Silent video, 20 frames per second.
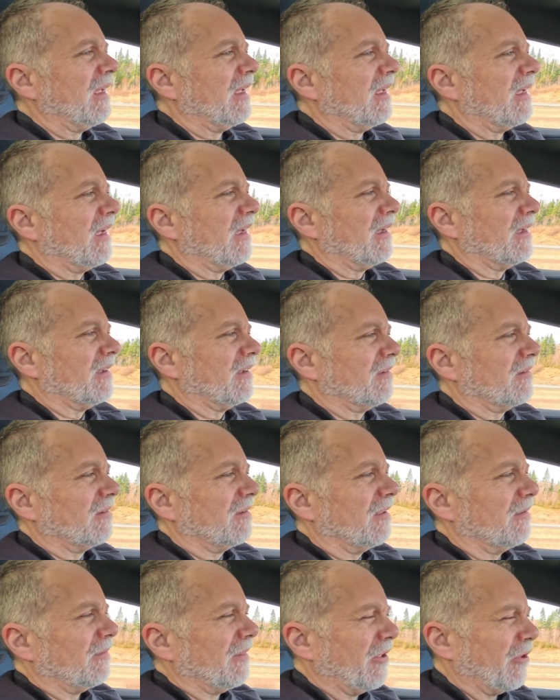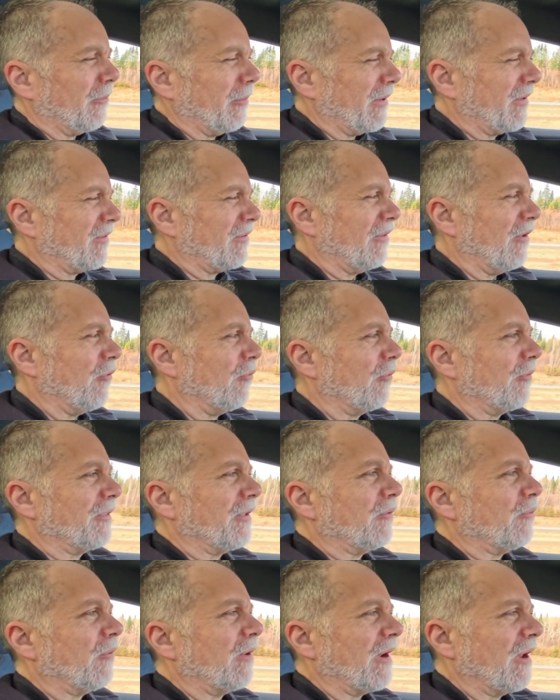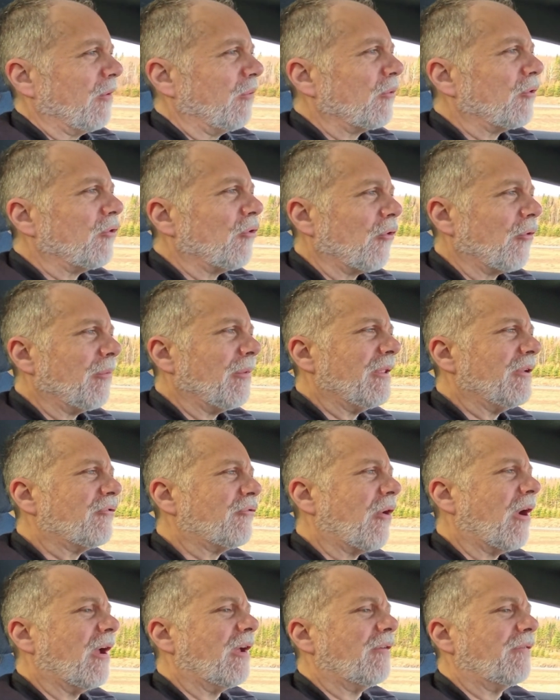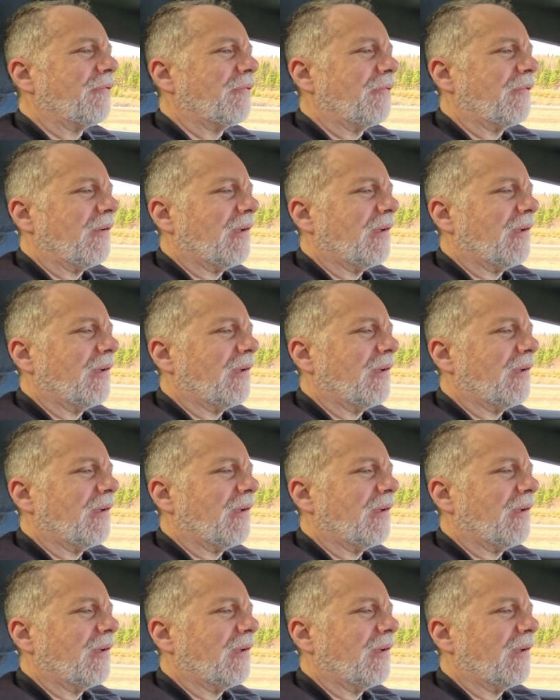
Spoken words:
a little bit slower than what I would normally drive.